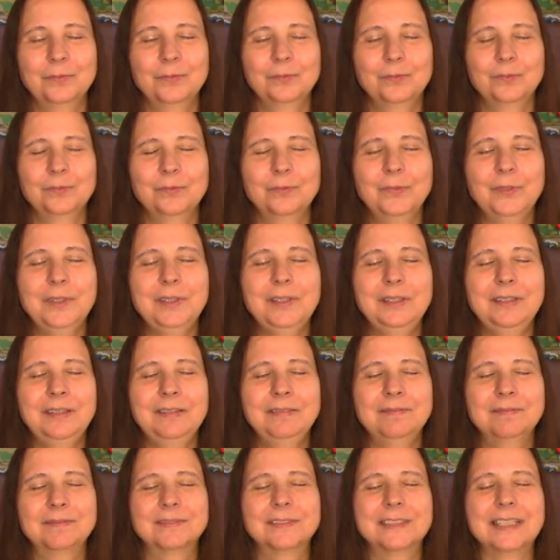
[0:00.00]
we
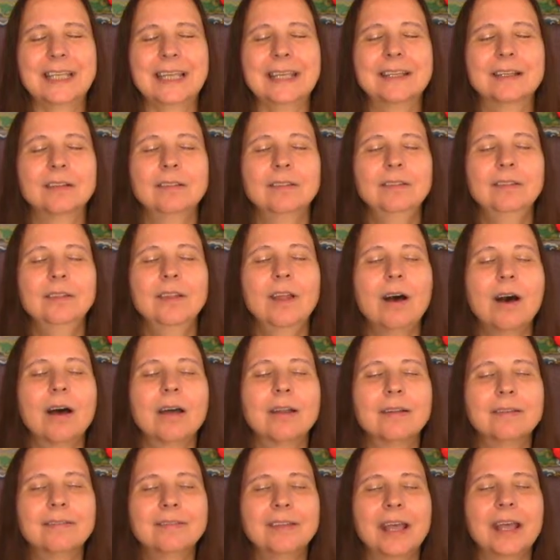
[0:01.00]
take a
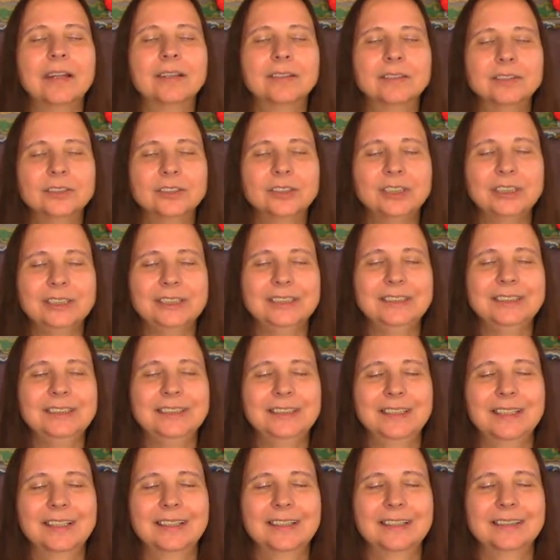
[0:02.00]
lot of energy
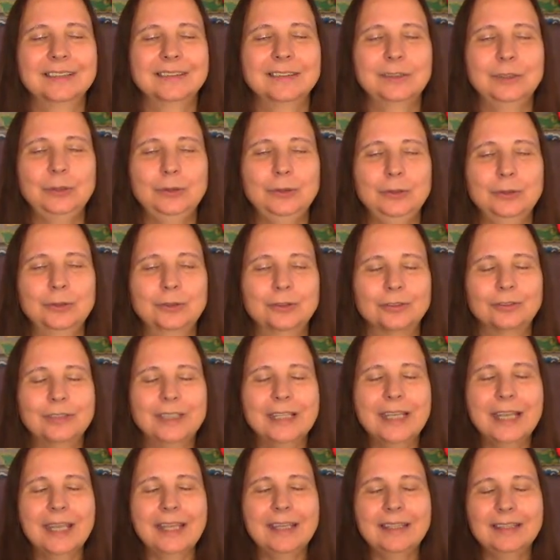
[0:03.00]
to
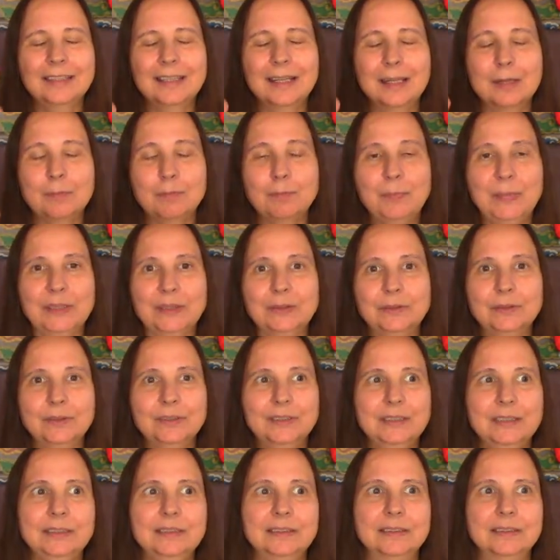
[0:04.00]
create and build
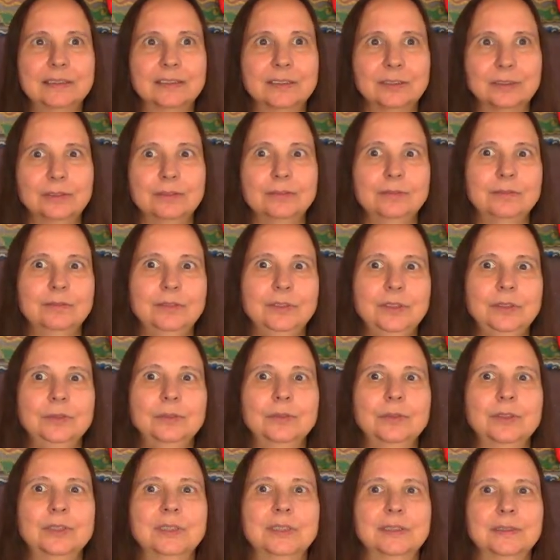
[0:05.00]
these certain
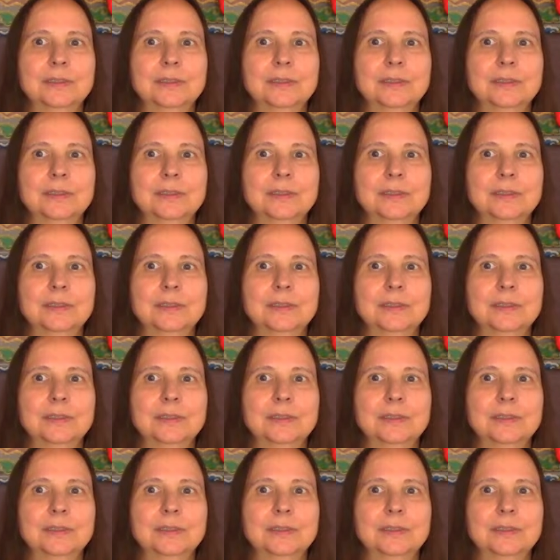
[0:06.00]
views.